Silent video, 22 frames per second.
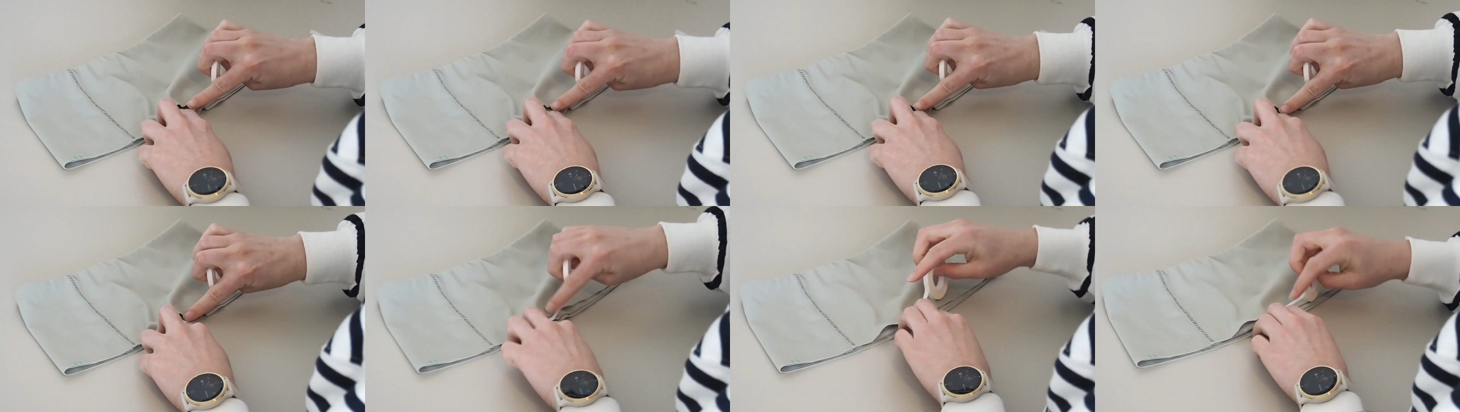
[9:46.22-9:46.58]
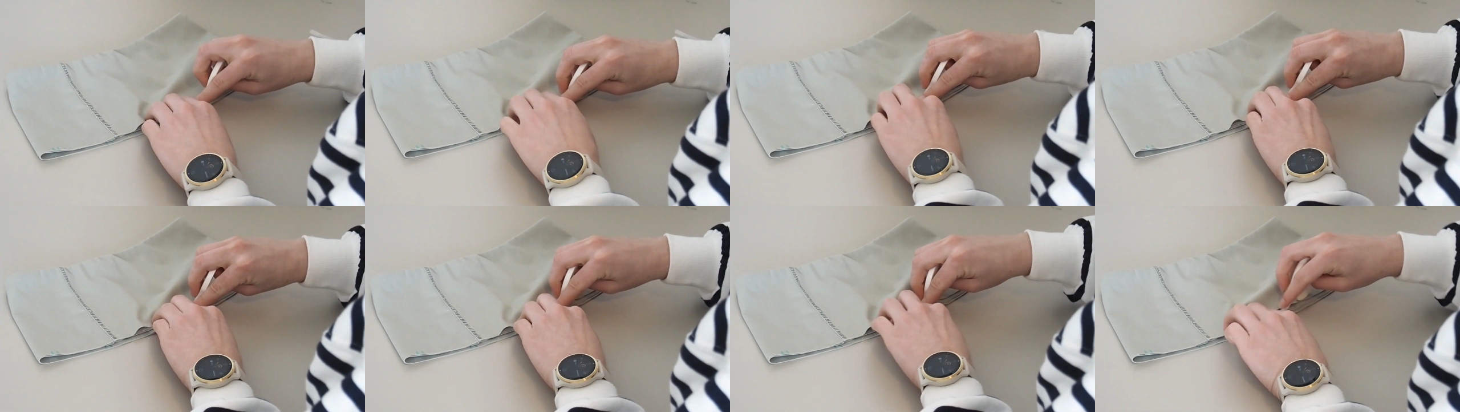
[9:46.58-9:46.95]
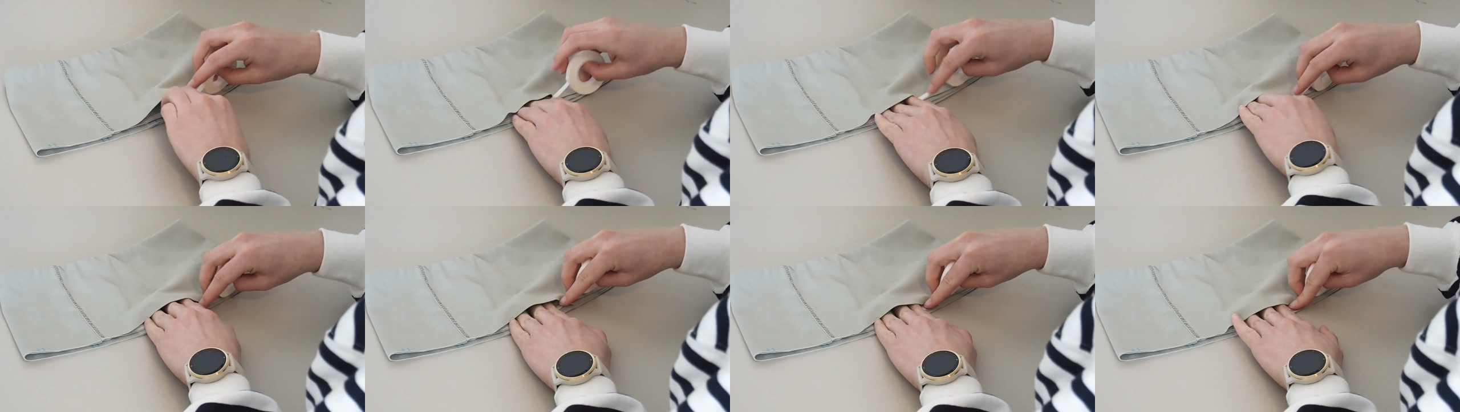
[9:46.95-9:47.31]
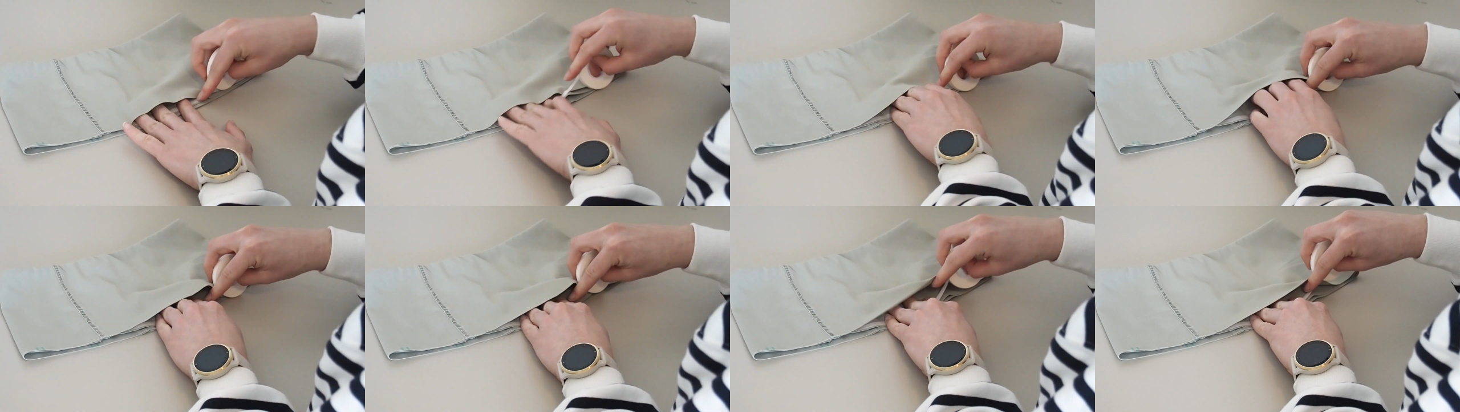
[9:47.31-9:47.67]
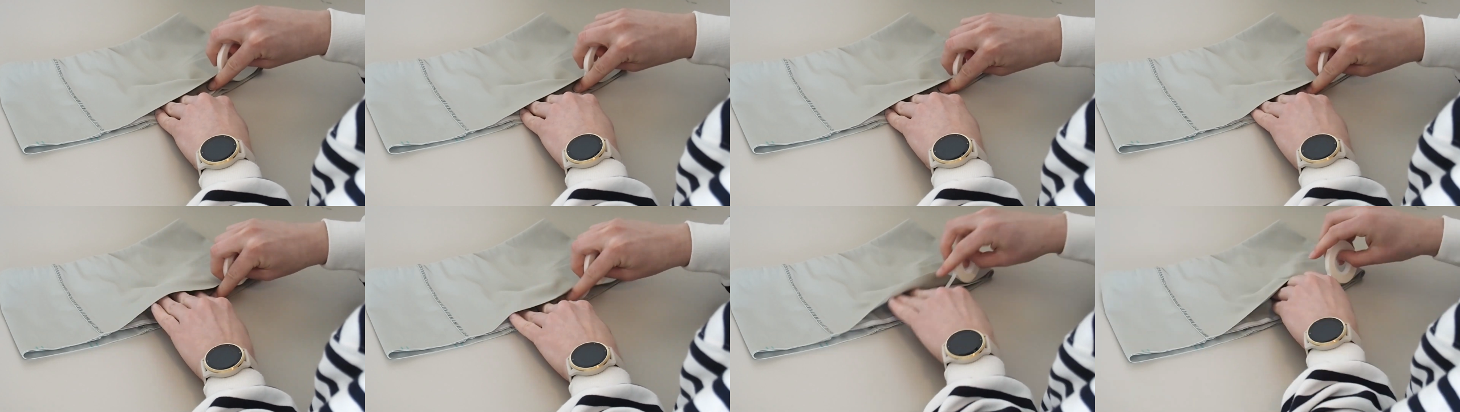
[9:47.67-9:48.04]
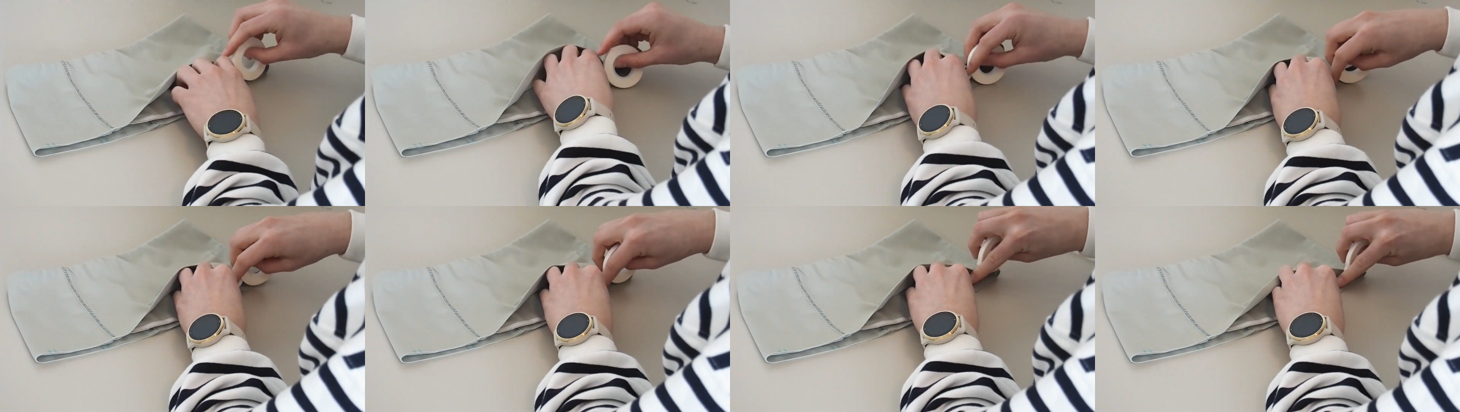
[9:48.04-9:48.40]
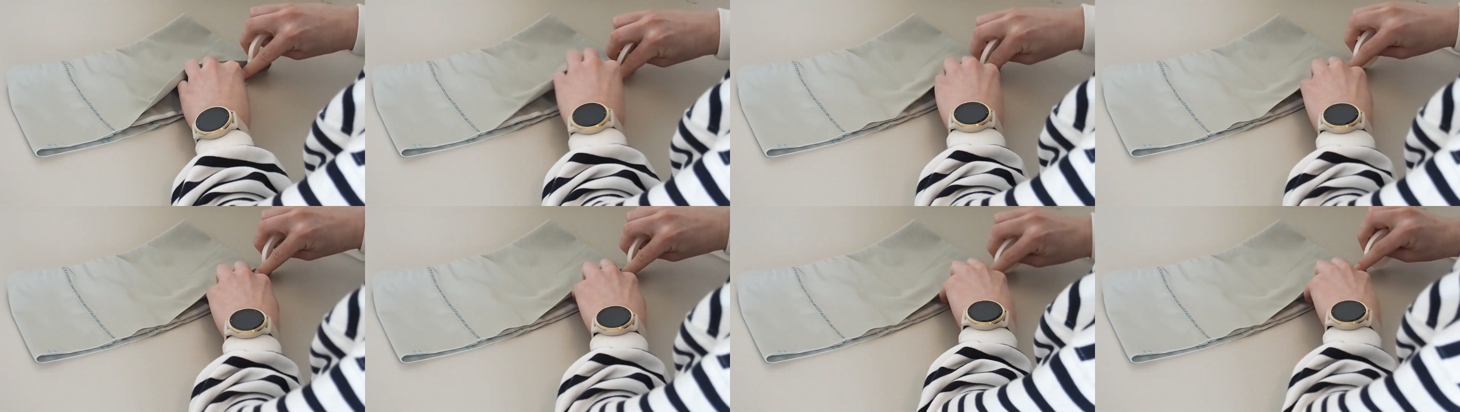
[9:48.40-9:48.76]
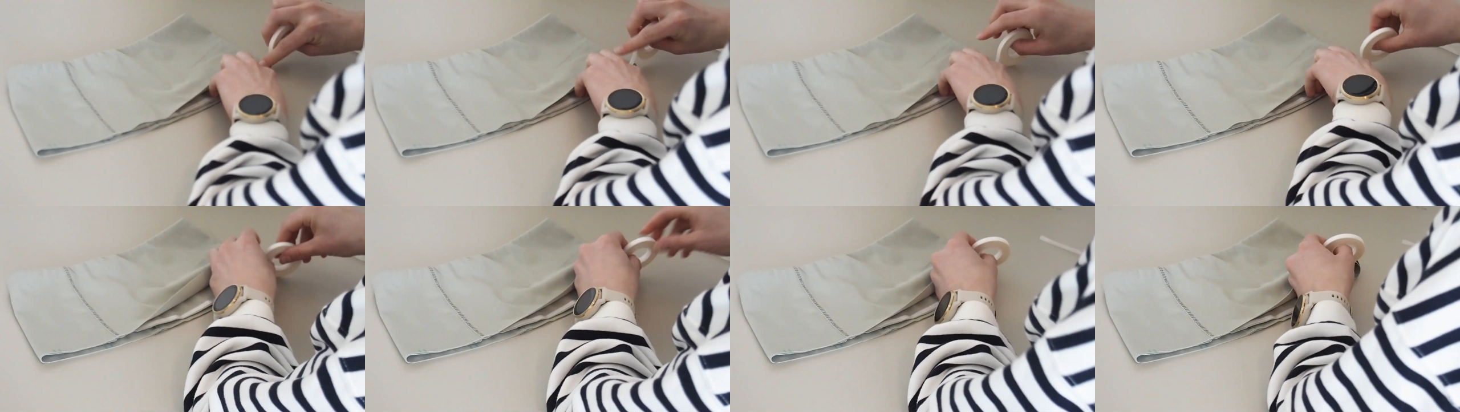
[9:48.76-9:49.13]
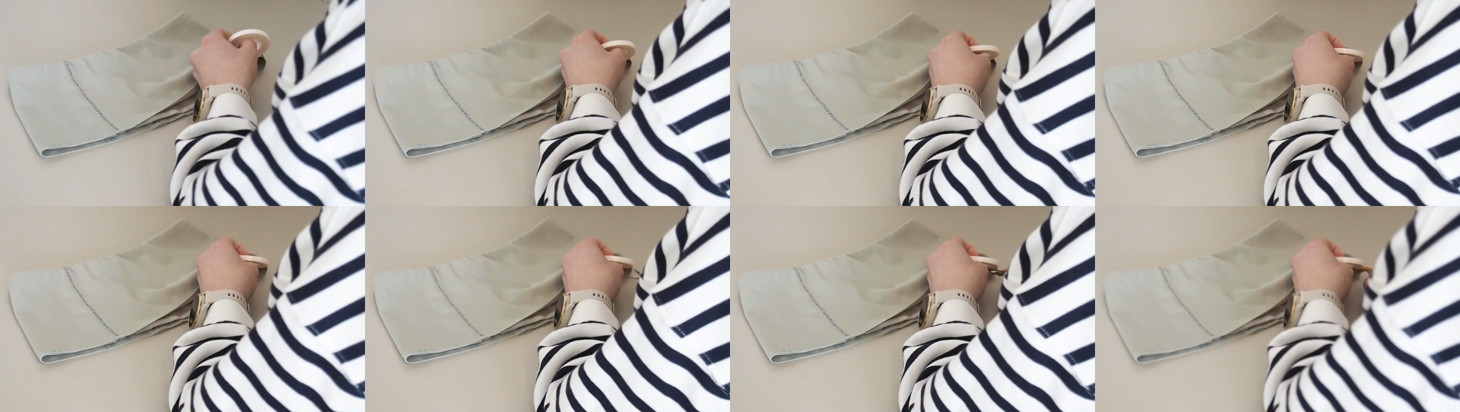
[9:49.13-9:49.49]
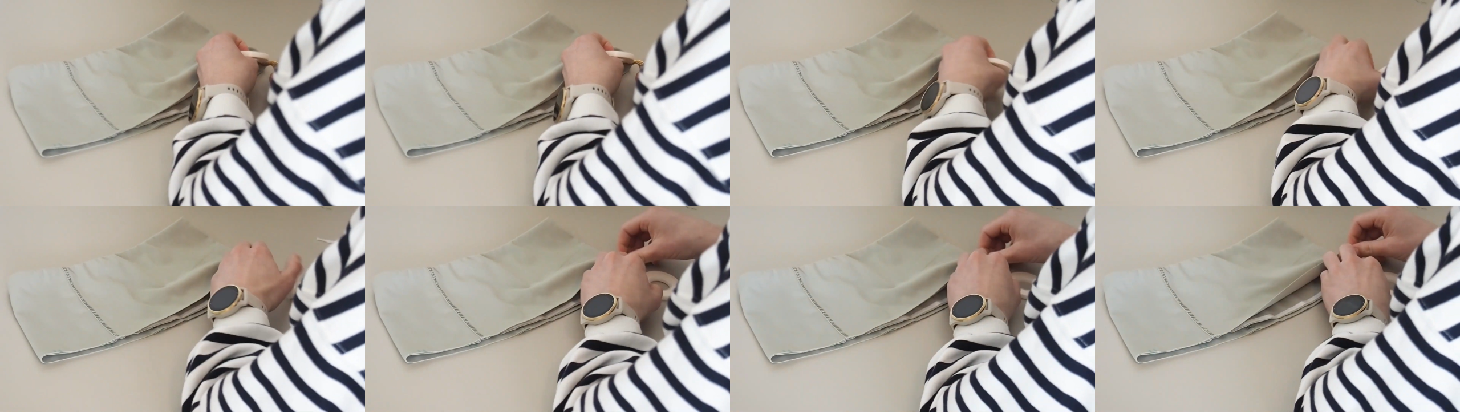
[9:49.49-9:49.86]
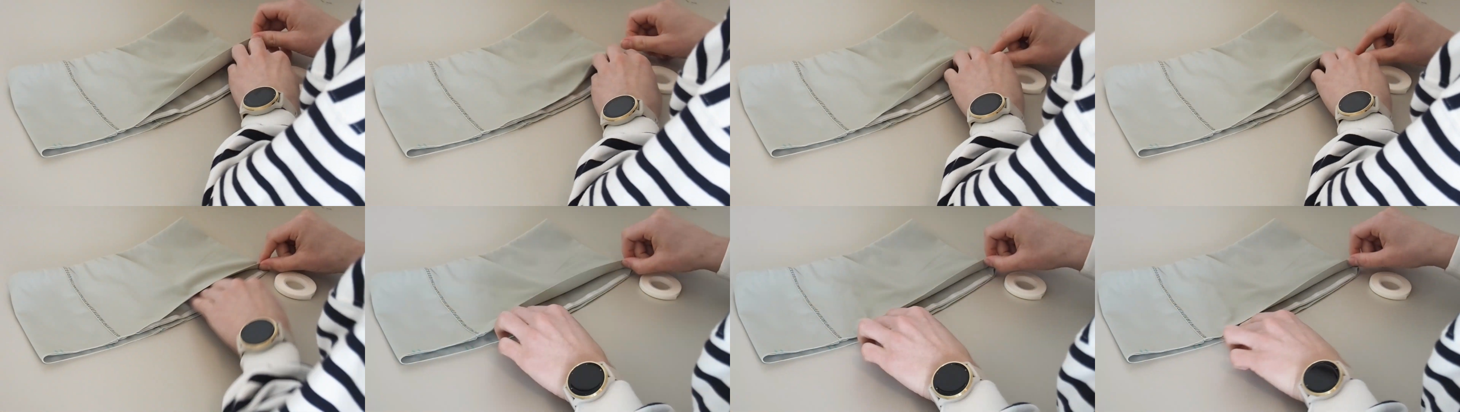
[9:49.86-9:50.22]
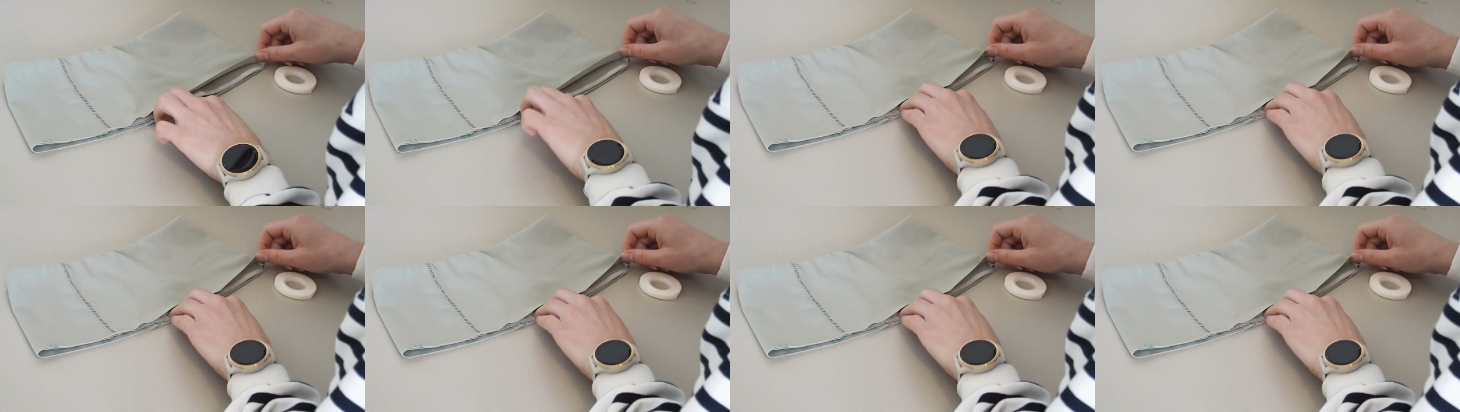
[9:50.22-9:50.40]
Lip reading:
No face is visible, so there are no lips to read.